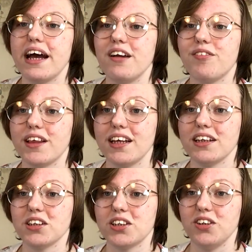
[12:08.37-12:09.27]
5
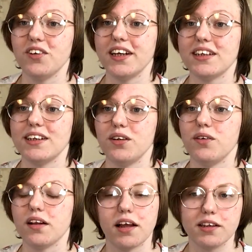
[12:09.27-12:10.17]
things you like
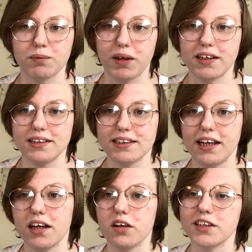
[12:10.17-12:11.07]
to do in little space.